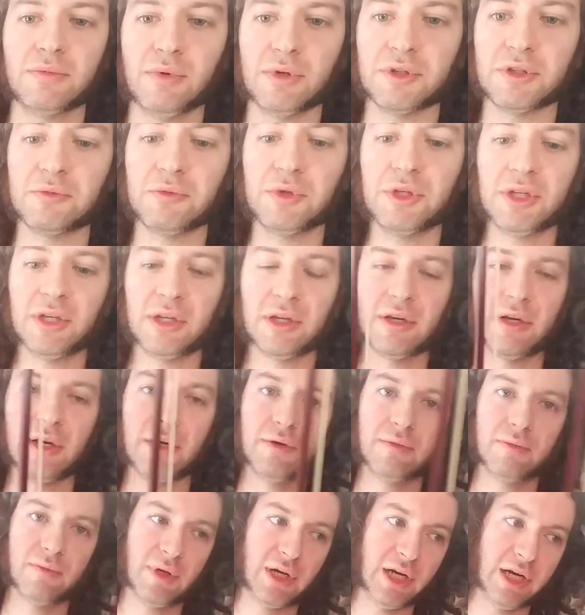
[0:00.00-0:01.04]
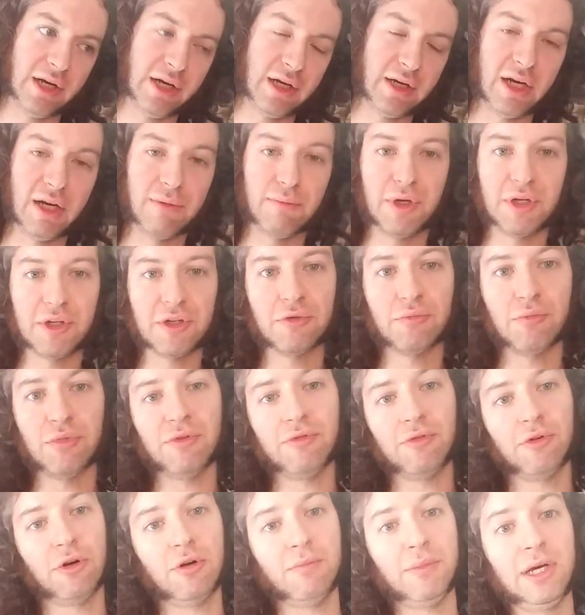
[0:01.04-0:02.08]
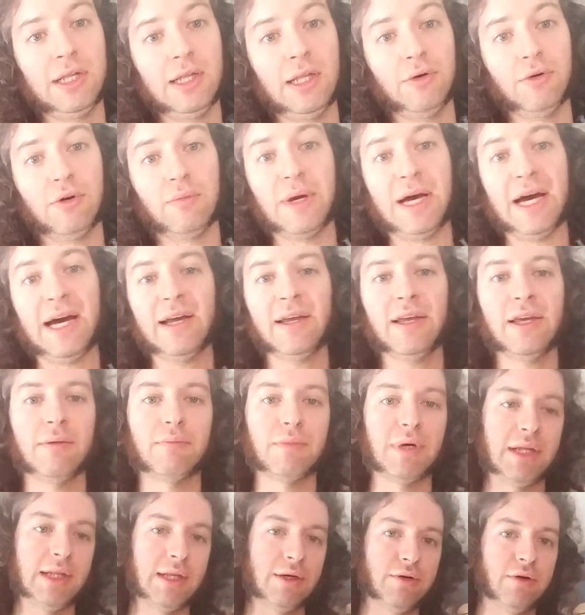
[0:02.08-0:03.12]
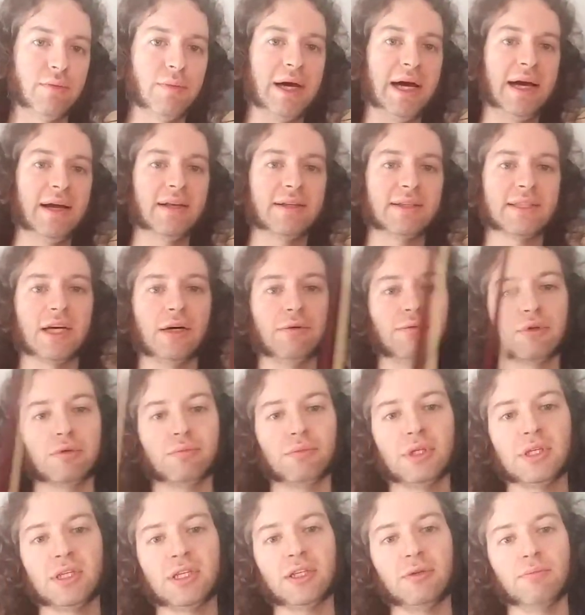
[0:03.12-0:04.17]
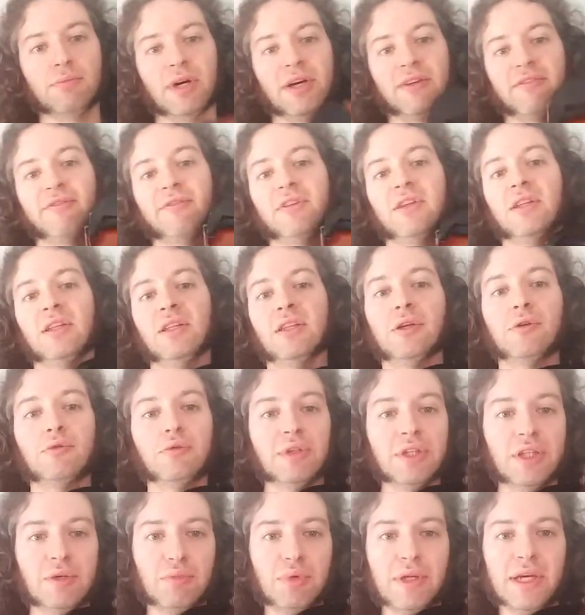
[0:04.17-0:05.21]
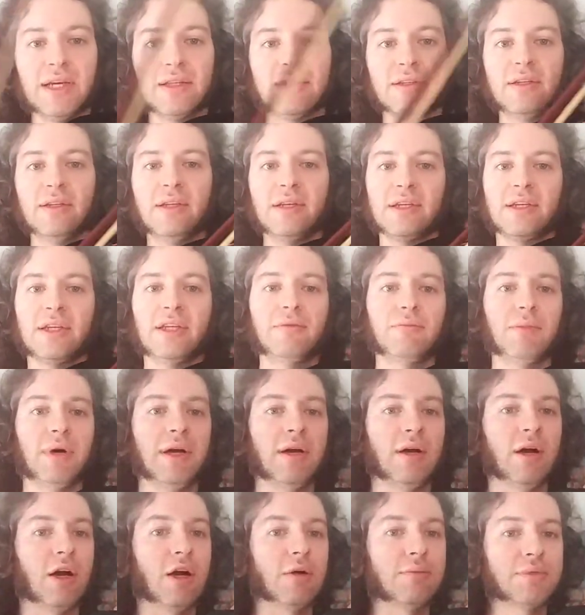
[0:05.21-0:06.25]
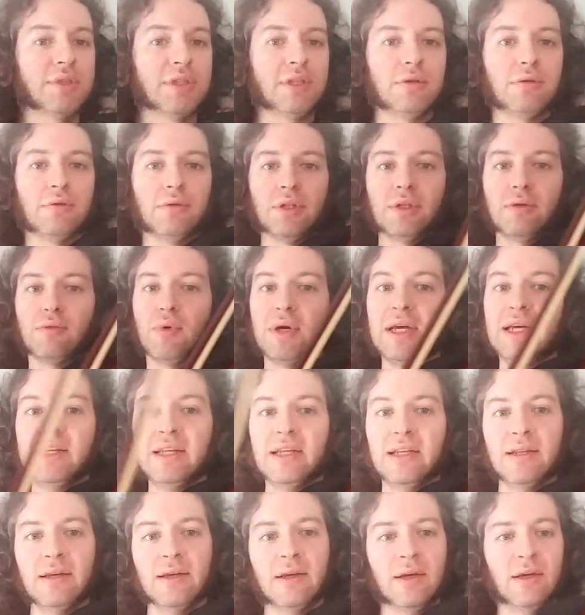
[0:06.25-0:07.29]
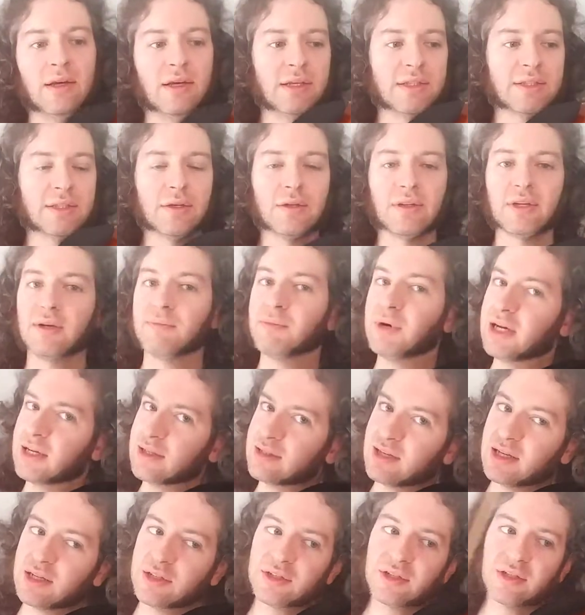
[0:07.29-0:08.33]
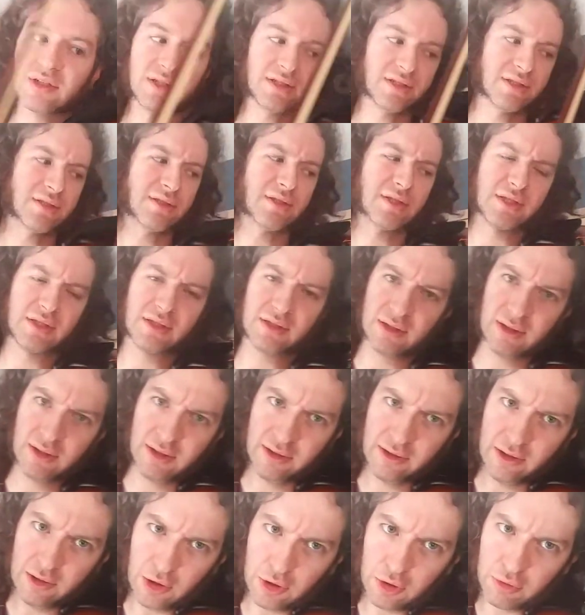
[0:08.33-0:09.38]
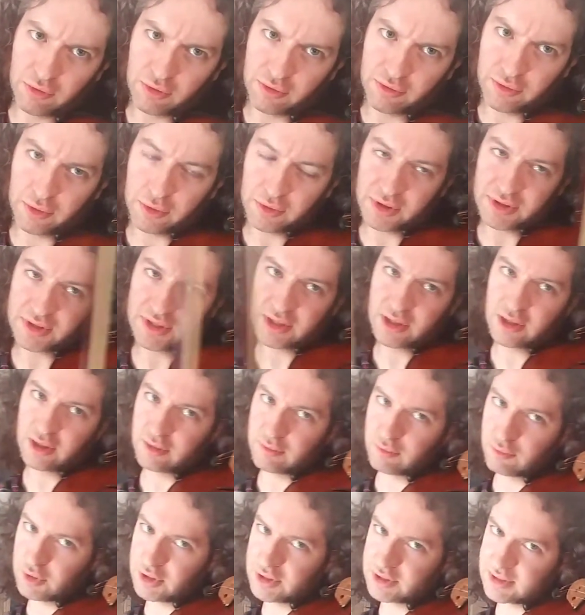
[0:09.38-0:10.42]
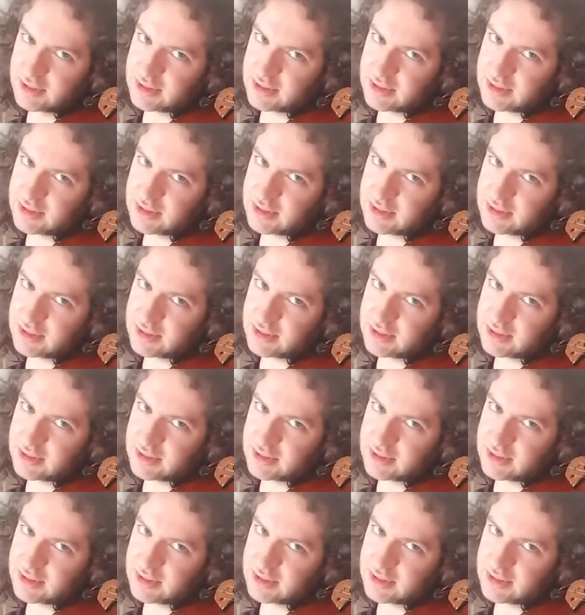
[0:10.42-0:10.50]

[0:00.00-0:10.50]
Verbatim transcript: what I'm speaking of. Uh, I mentioned before my lower back, and my lower back is helping me keep my feet equally planted and keep my arms equally weighted so that my attention isn't just over-focusing on one